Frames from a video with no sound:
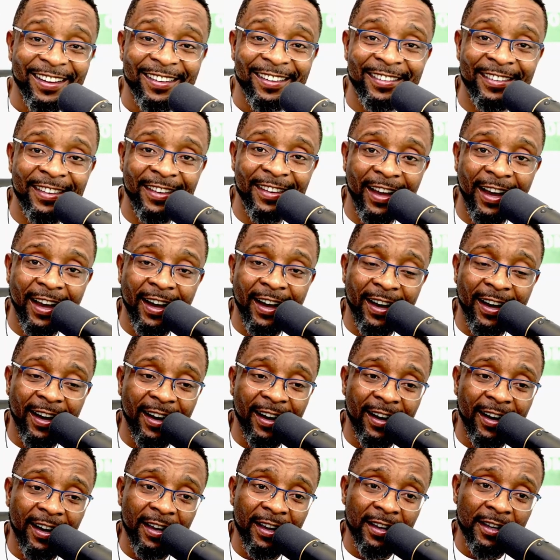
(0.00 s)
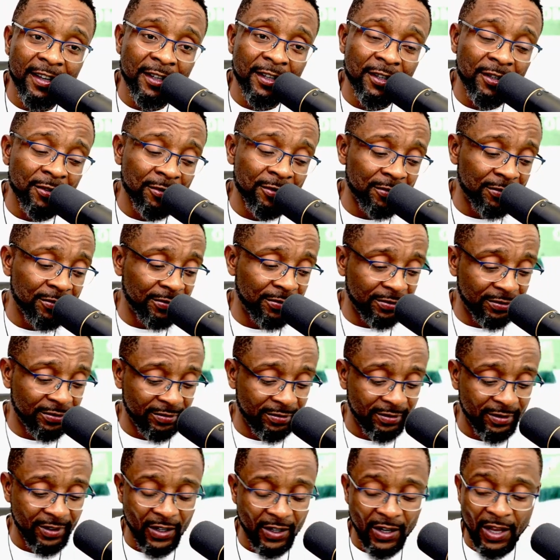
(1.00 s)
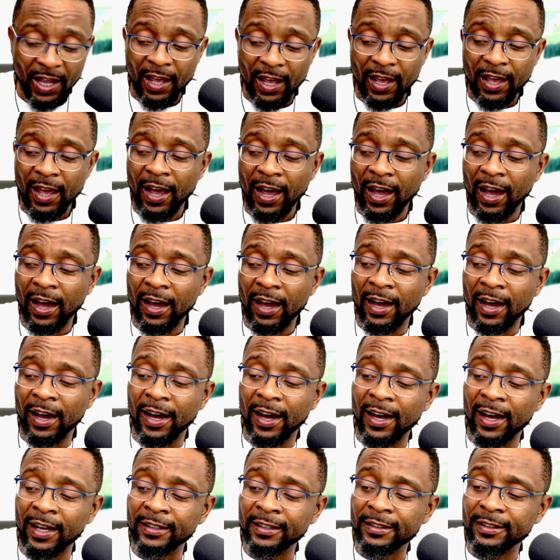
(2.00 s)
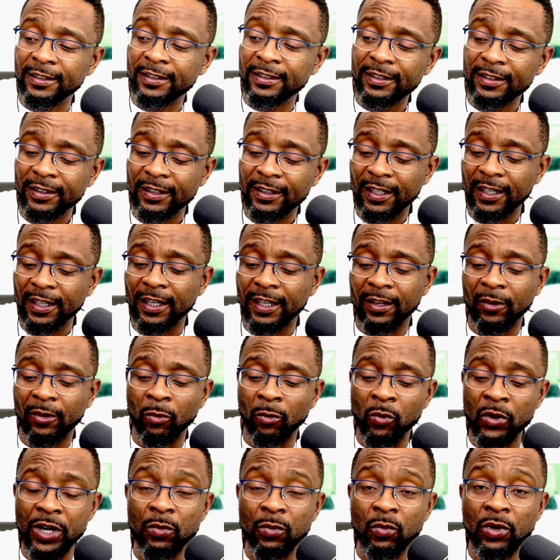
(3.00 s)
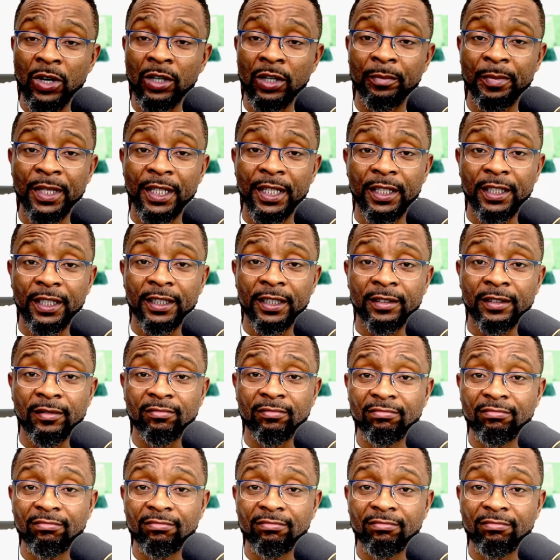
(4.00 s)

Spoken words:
live. And we will be